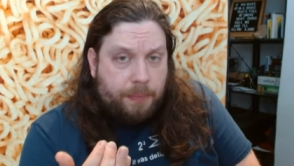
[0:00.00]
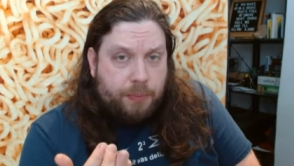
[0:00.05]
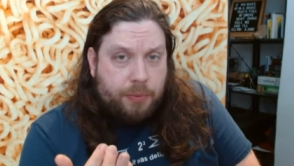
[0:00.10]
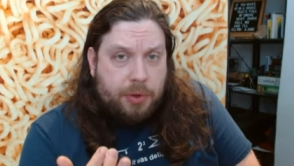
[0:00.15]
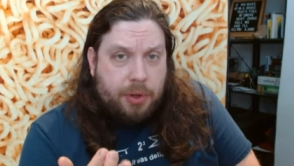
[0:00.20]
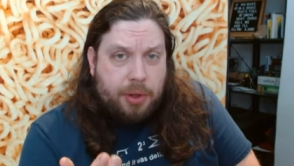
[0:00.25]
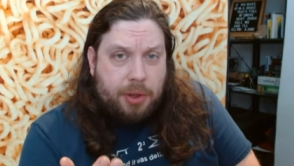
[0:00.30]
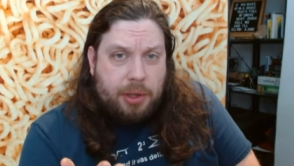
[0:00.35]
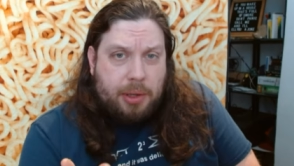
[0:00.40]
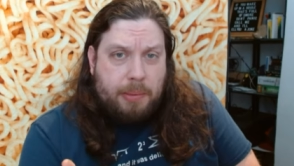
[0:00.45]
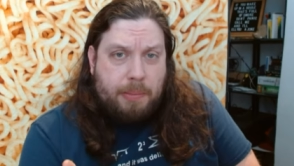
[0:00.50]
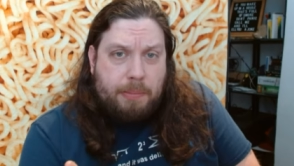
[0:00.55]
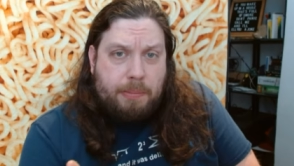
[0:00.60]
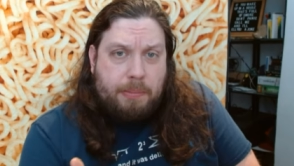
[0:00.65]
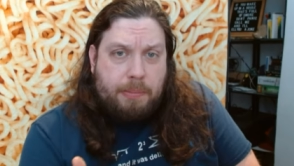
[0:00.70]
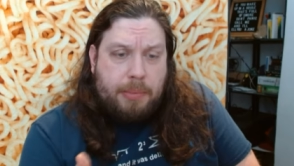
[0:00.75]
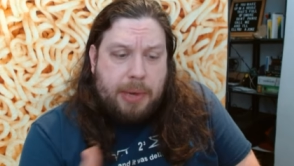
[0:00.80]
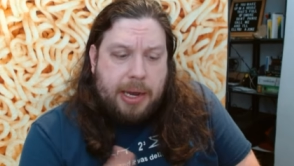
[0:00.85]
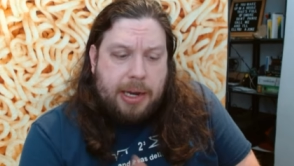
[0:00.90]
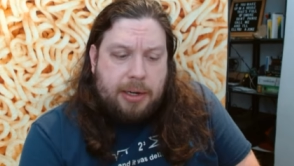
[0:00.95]
the
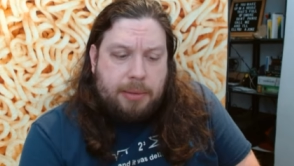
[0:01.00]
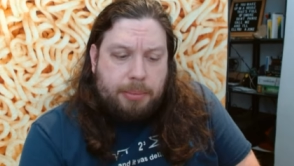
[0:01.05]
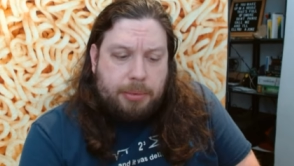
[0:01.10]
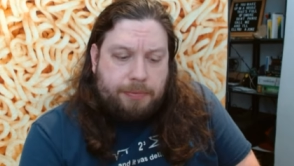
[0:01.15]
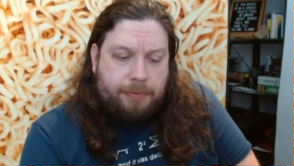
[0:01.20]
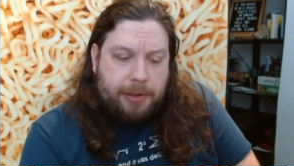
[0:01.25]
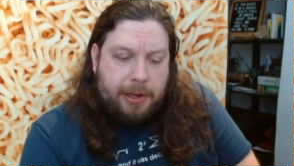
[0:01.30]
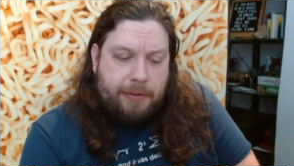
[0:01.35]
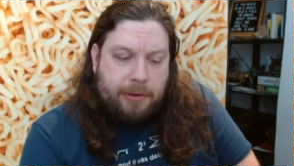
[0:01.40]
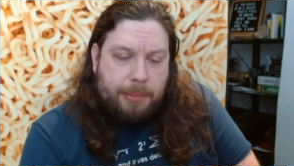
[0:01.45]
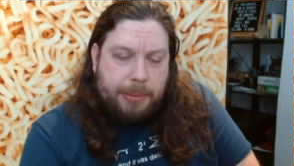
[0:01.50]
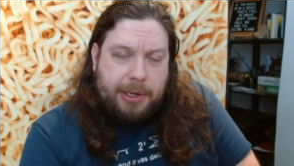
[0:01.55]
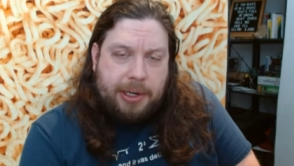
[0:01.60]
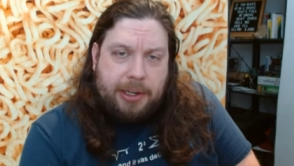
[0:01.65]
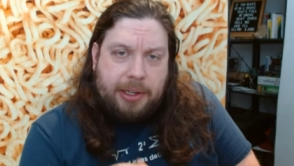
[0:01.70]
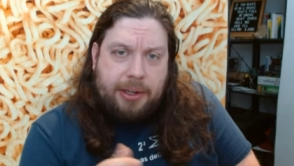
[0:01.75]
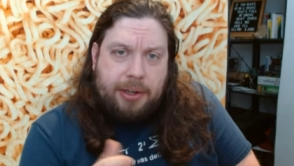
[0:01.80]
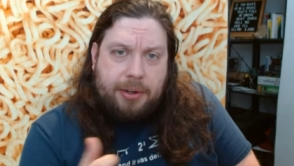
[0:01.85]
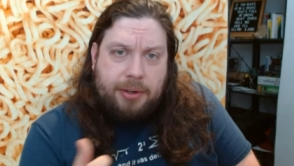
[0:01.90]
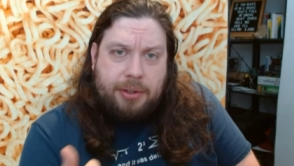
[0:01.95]
main flavor I'm getting
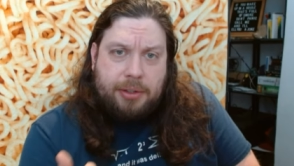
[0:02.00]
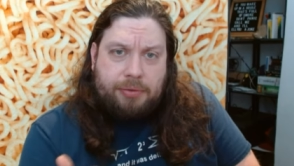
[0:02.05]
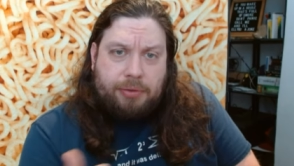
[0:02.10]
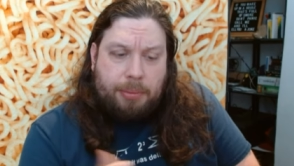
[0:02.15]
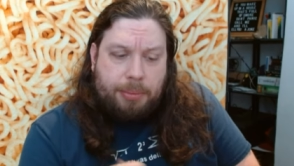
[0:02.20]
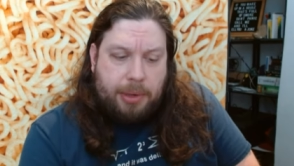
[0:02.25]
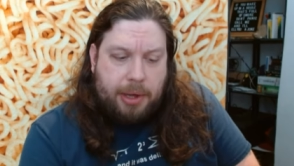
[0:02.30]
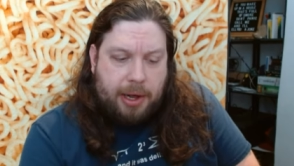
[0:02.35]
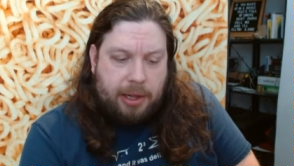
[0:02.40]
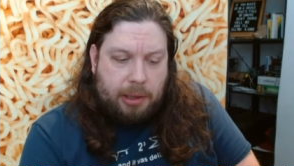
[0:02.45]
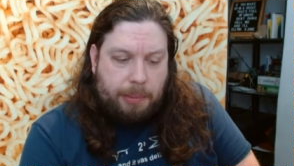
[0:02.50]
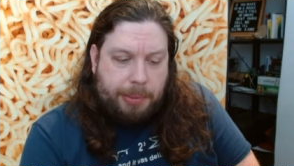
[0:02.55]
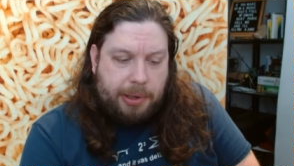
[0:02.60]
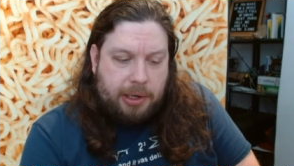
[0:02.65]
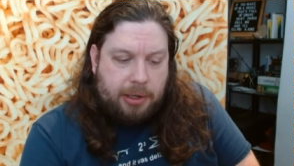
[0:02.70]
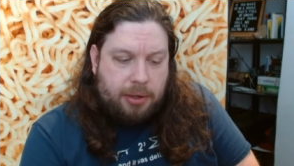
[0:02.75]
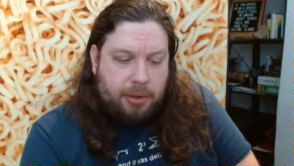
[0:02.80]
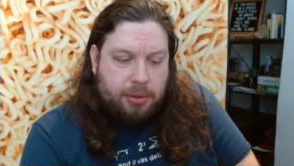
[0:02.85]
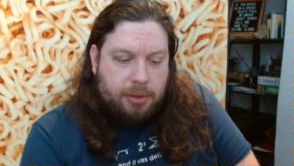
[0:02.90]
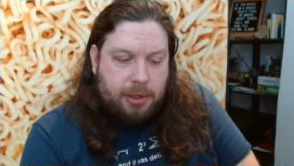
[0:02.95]
here is from the
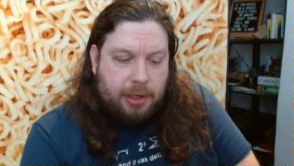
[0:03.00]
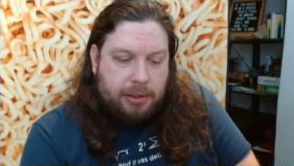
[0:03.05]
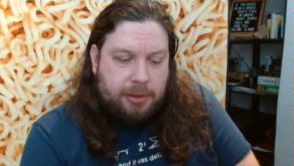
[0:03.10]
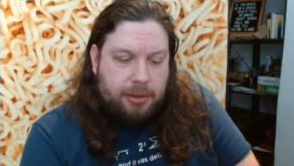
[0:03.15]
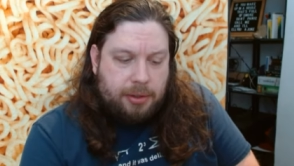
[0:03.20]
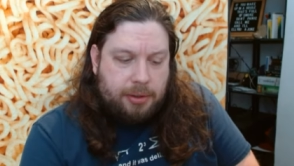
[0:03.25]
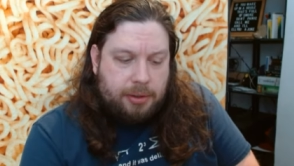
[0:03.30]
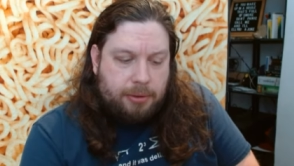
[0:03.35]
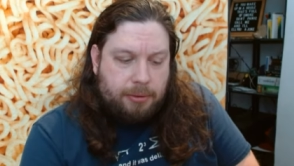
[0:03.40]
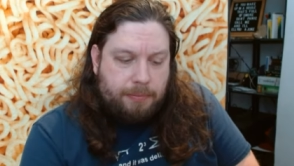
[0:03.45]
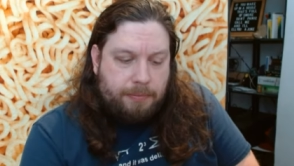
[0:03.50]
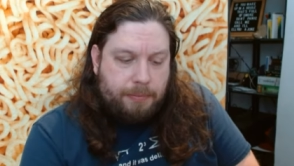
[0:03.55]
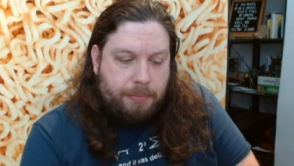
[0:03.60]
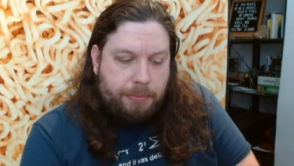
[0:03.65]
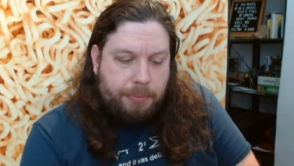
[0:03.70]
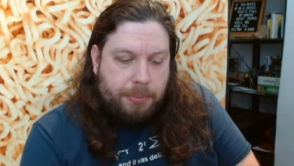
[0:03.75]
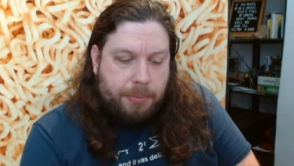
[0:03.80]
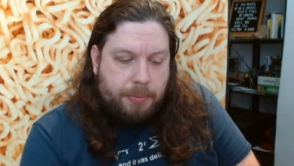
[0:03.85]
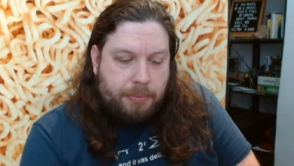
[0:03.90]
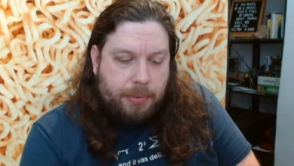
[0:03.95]
jalapeno slices.
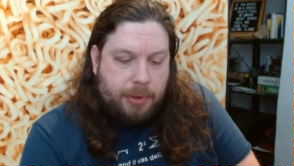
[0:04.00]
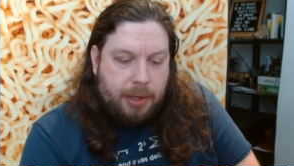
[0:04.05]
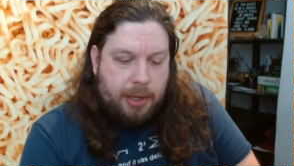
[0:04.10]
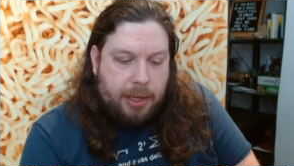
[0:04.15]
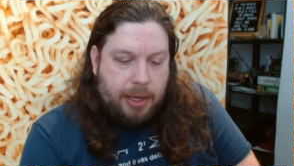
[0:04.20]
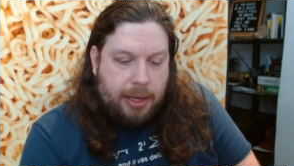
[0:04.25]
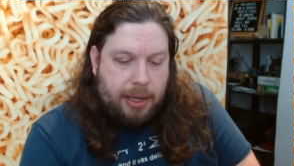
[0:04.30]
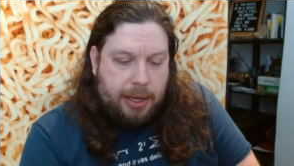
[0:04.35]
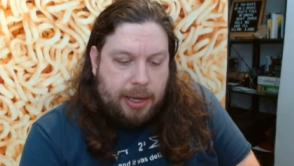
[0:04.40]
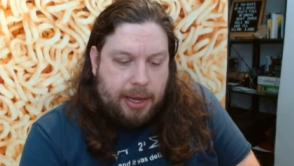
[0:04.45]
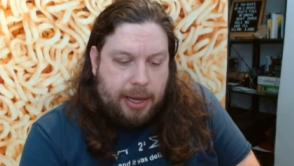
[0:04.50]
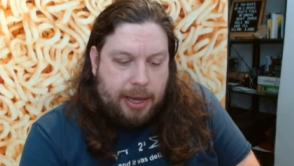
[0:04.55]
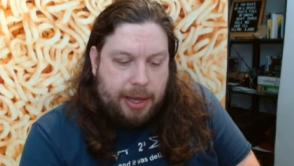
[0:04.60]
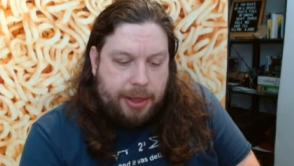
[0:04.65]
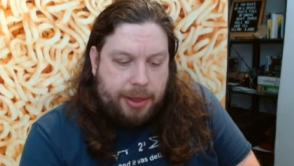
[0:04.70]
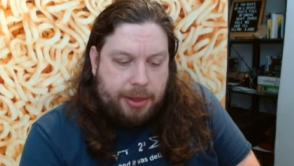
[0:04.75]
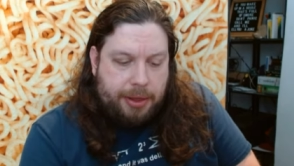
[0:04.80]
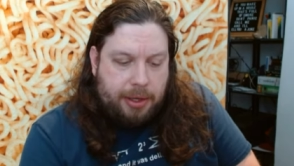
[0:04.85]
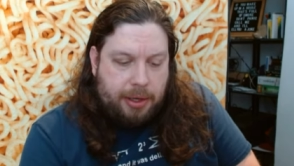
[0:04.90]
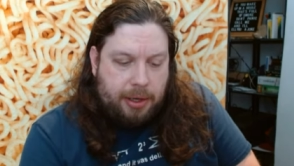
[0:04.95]
Uh,
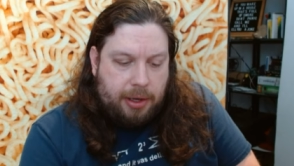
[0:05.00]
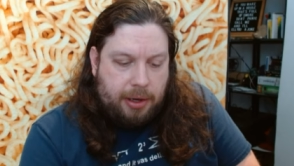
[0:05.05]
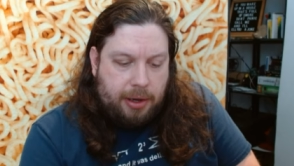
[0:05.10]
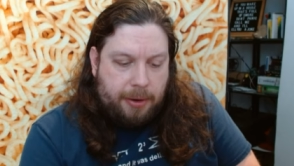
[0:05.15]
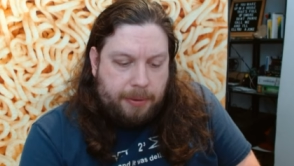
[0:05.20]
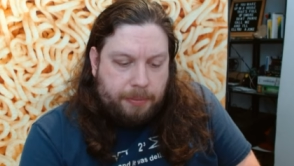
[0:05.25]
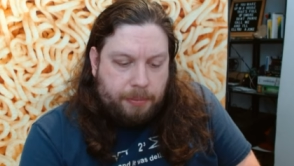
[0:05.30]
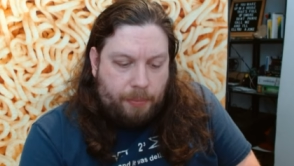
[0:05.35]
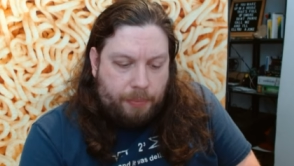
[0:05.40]
the